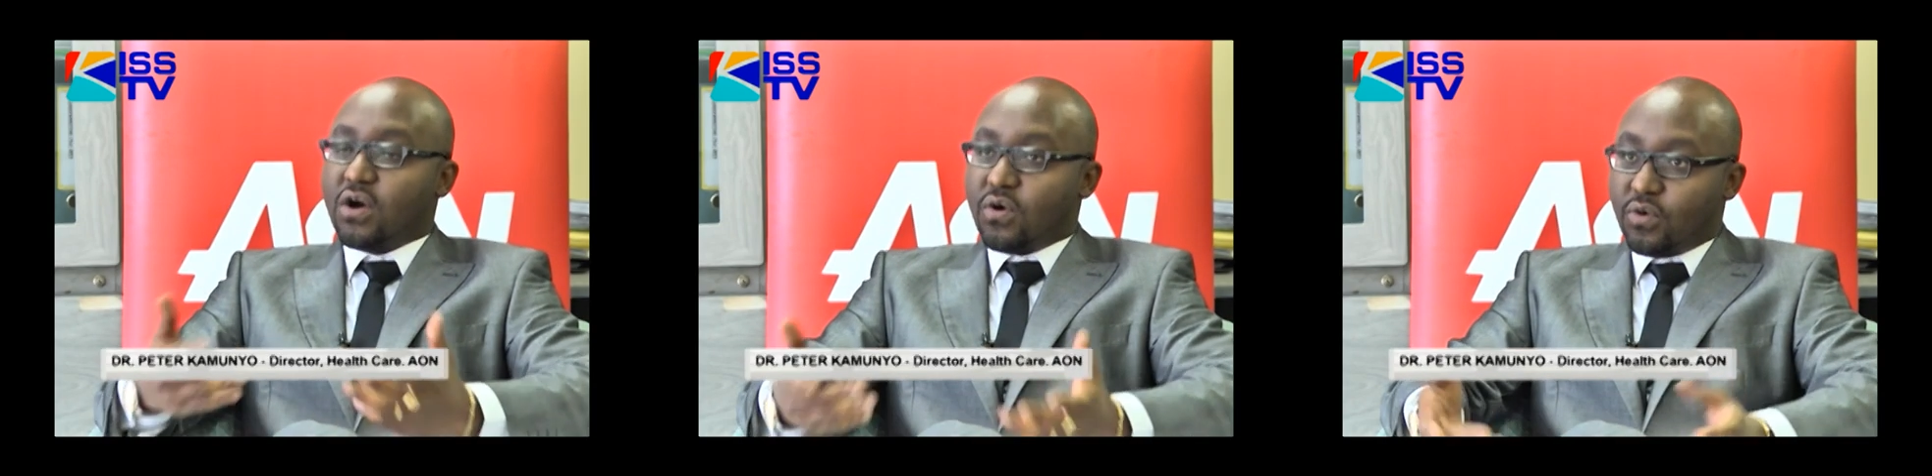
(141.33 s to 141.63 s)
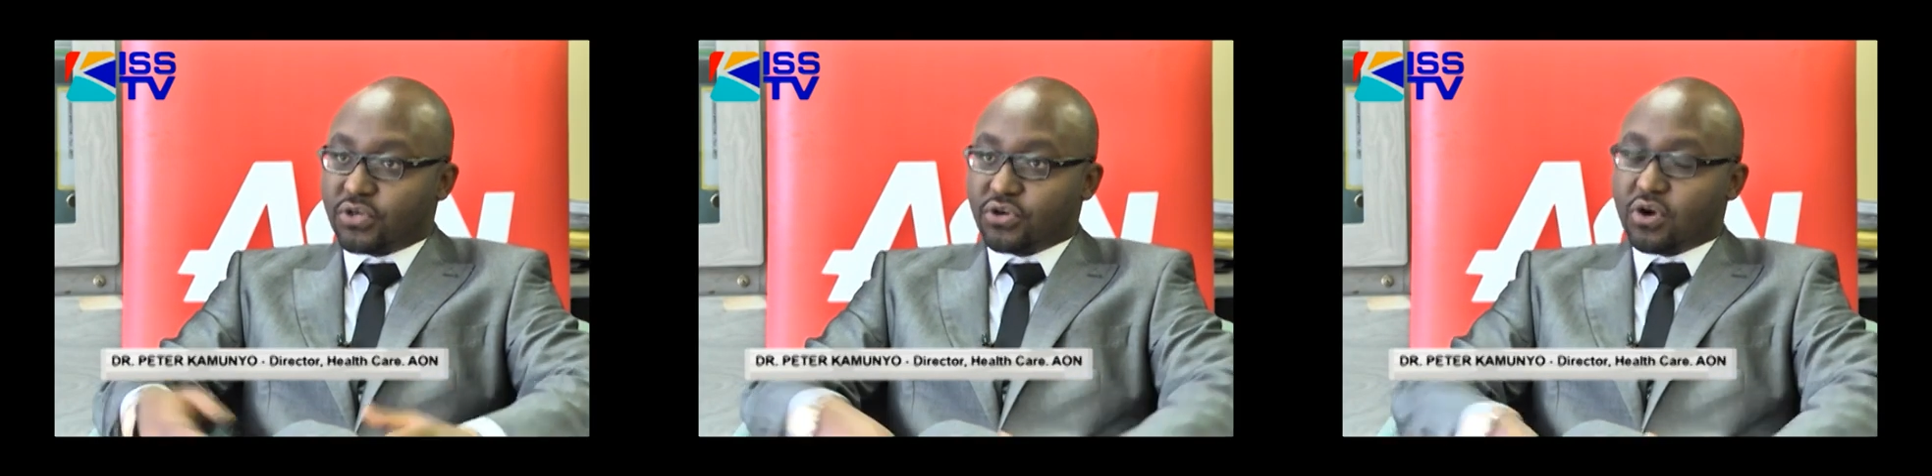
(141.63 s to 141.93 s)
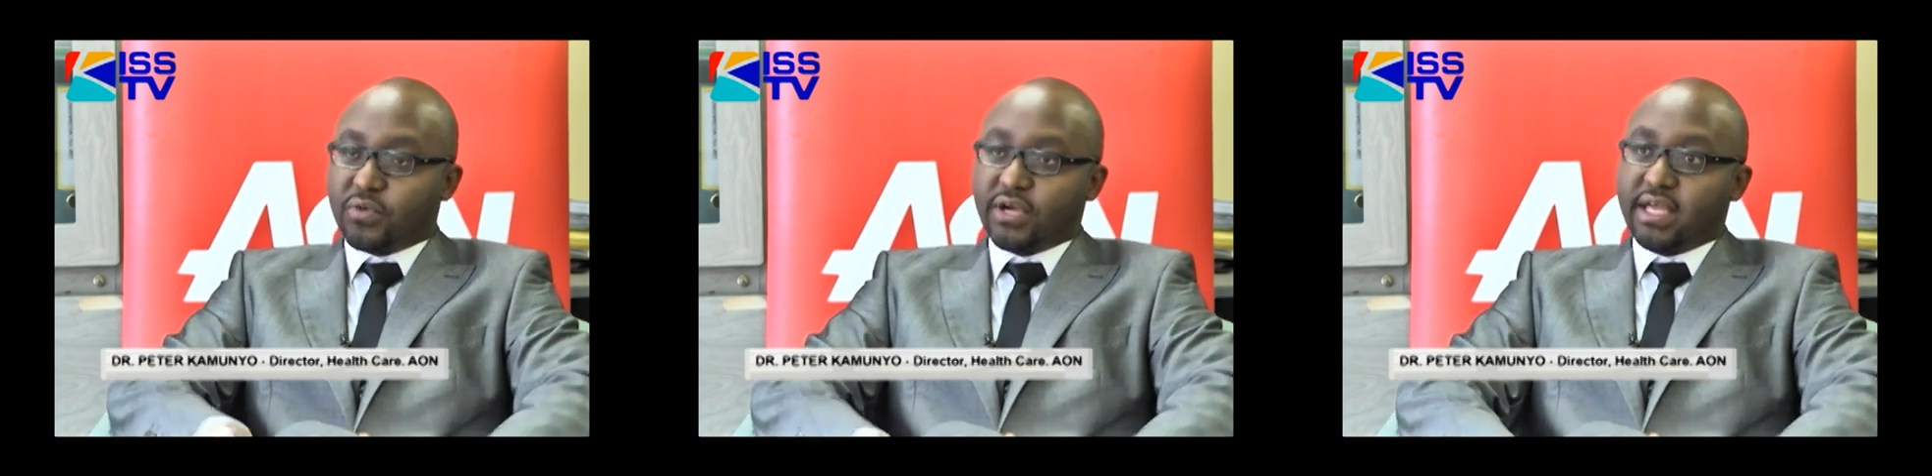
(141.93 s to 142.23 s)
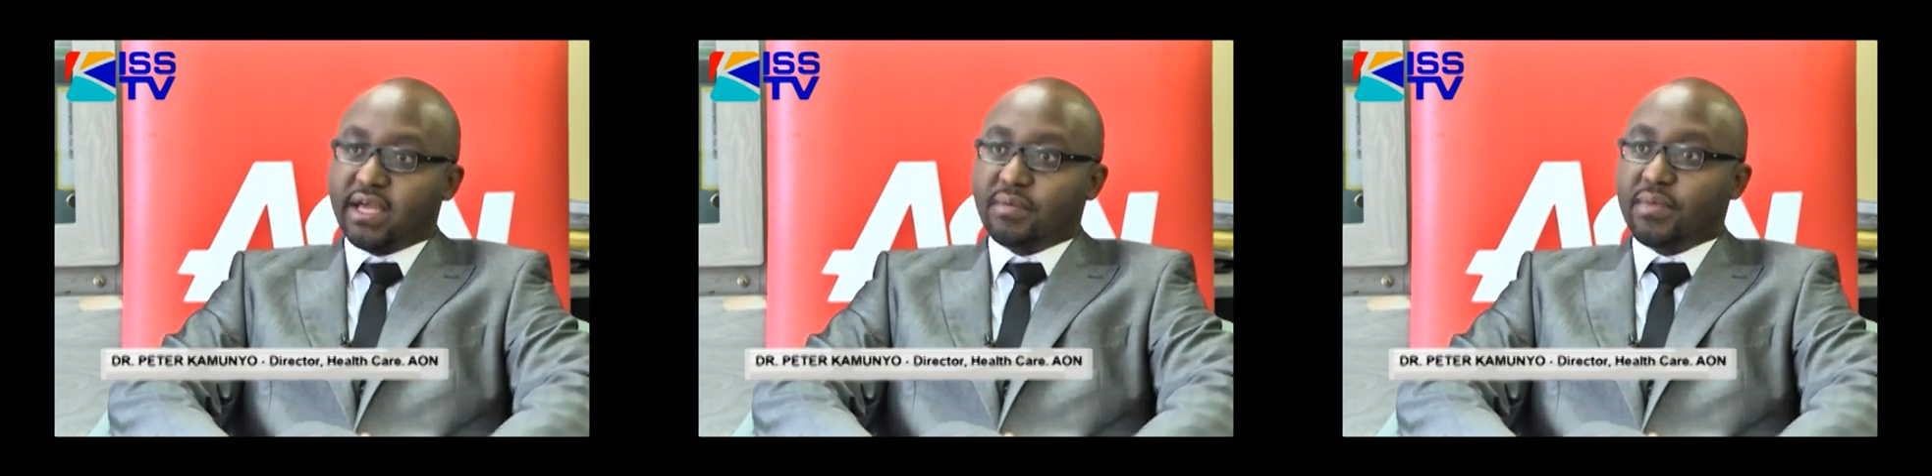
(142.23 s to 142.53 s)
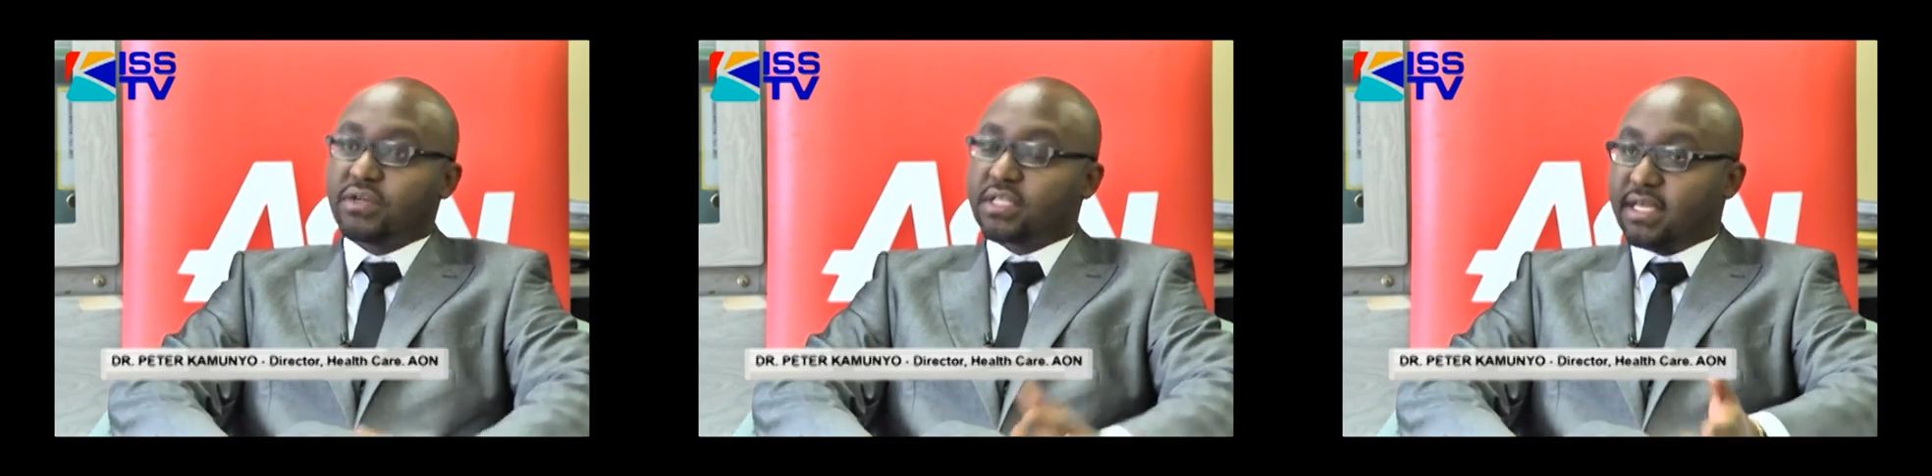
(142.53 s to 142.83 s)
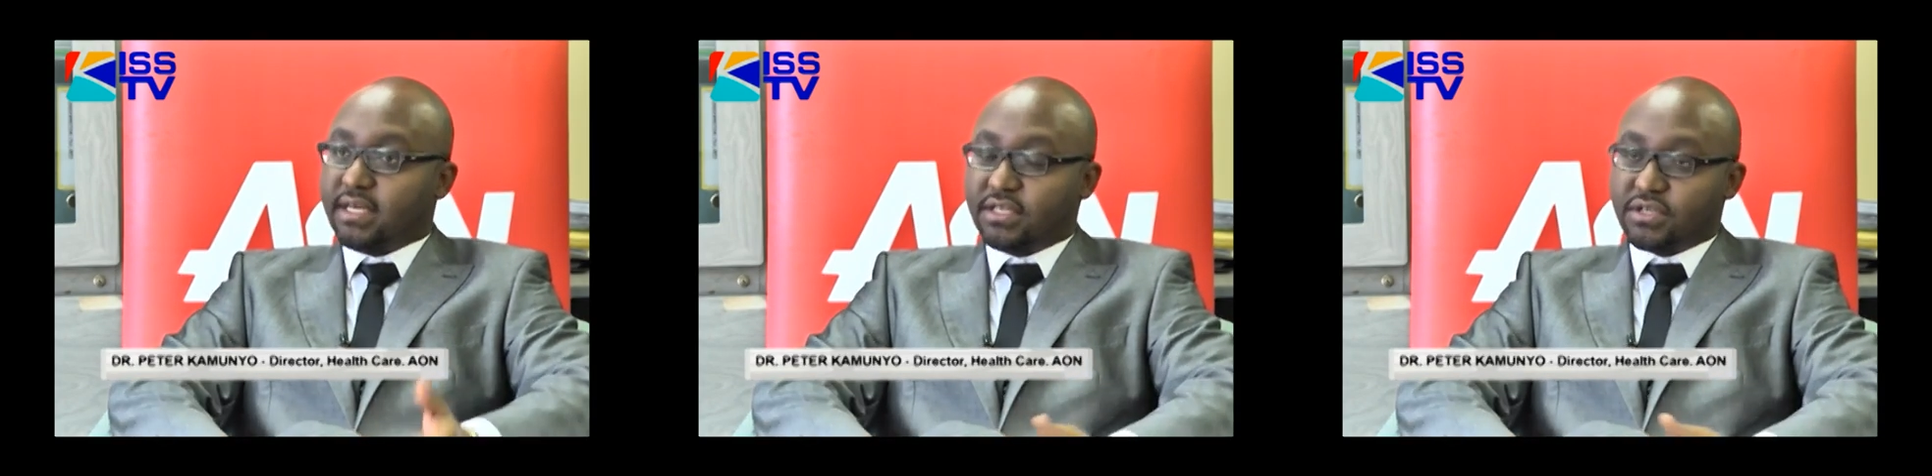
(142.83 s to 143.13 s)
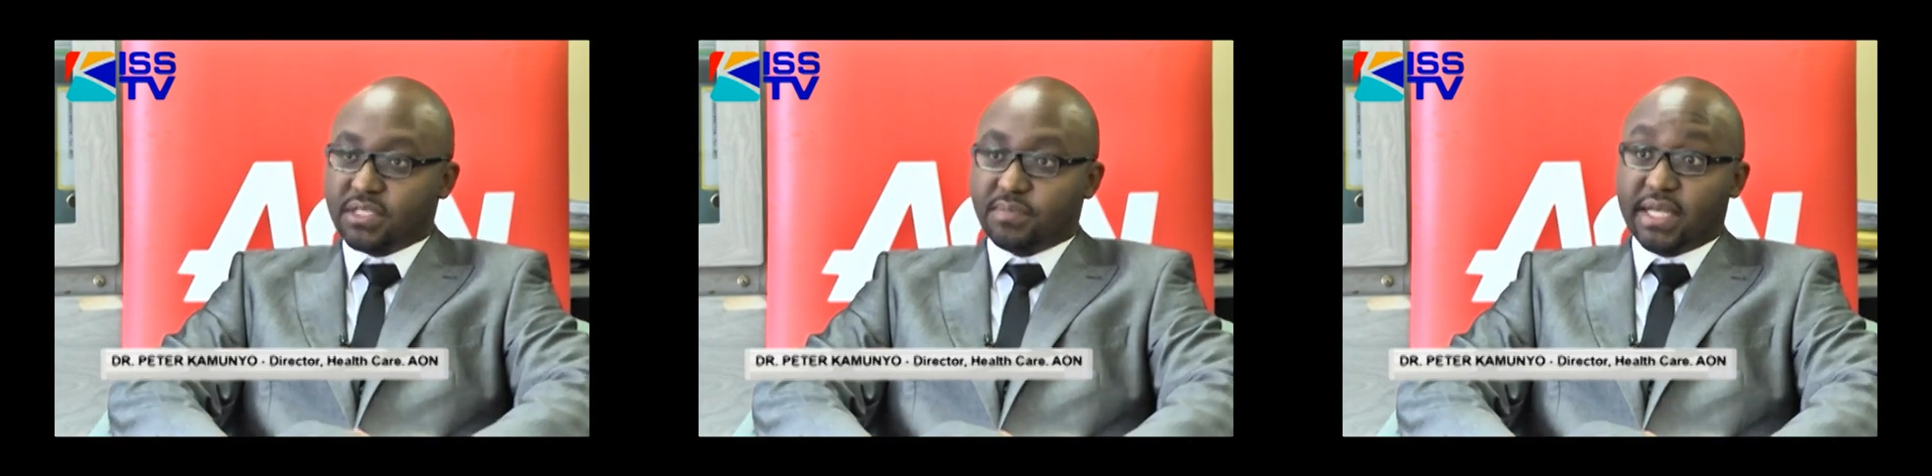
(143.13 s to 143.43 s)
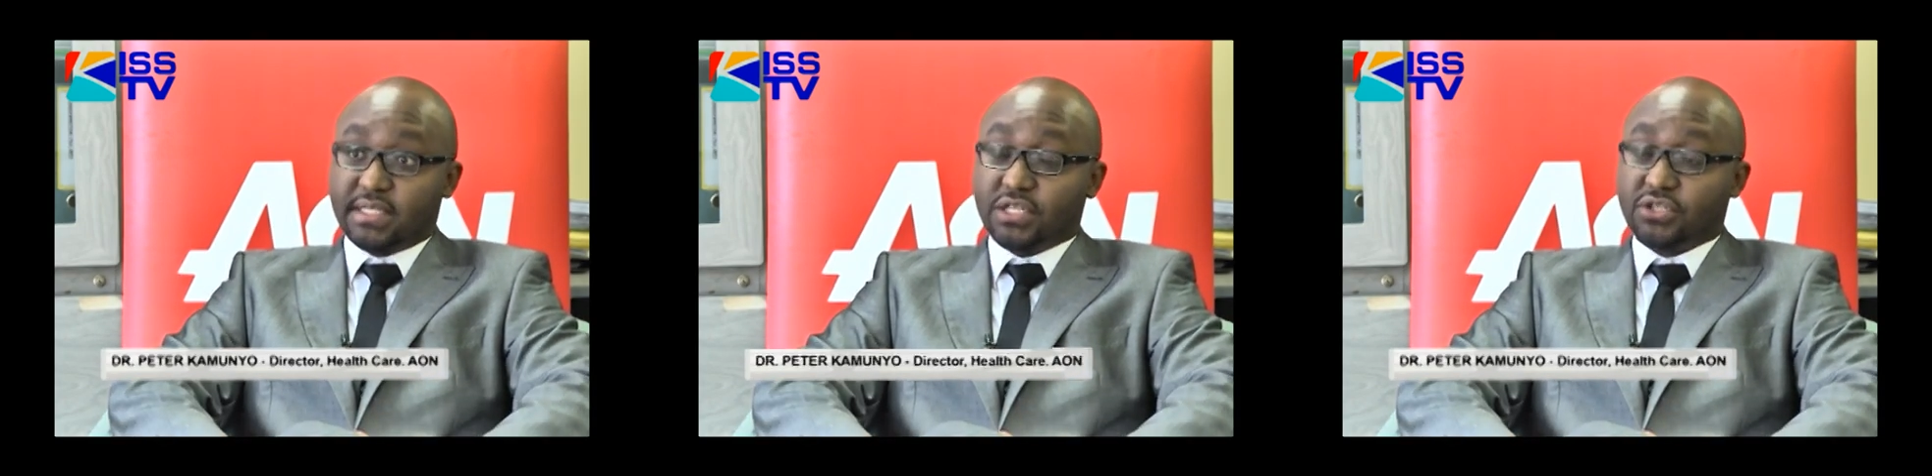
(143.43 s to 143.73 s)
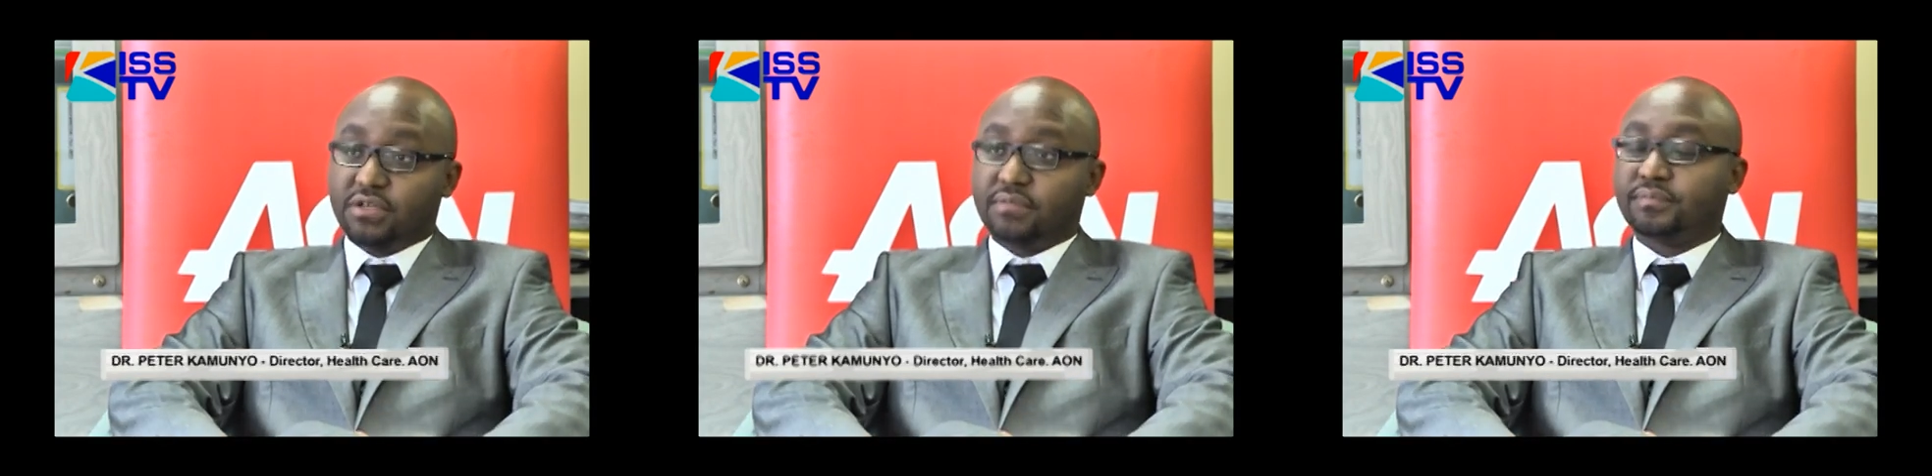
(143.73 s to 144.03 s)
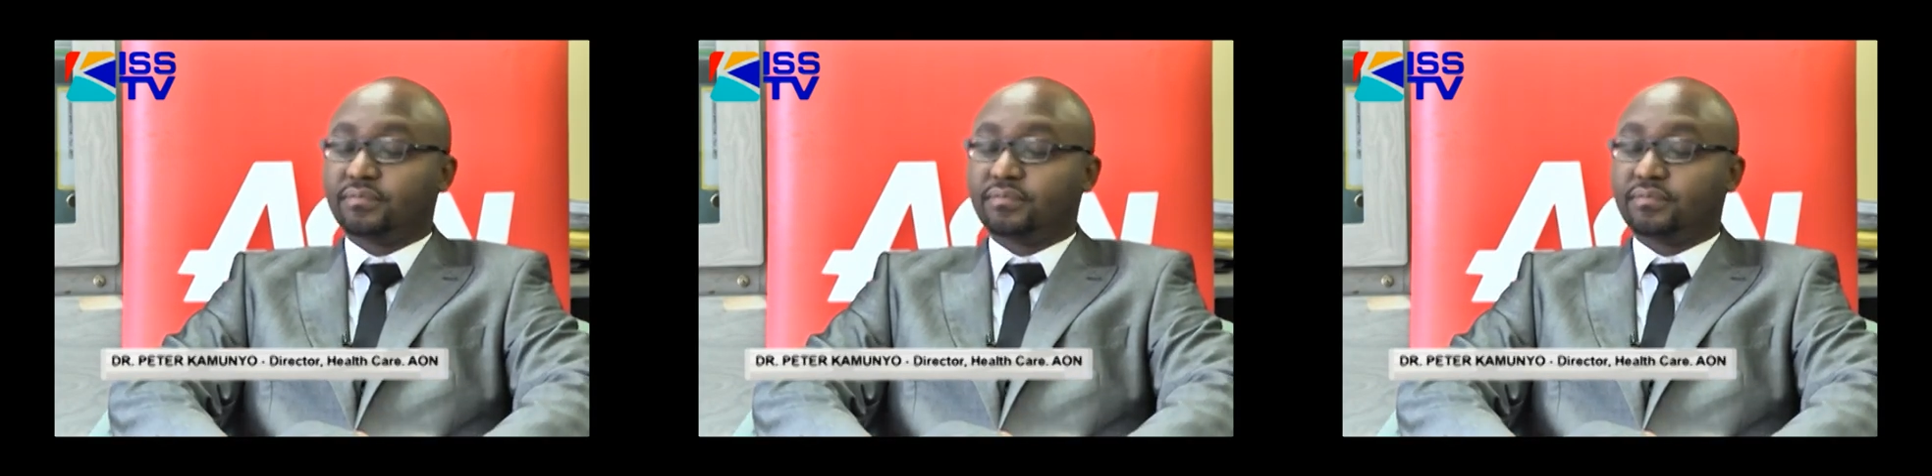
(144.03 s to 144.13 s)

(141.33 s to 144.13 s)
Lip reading: what you commonly hear about kidney transplantation,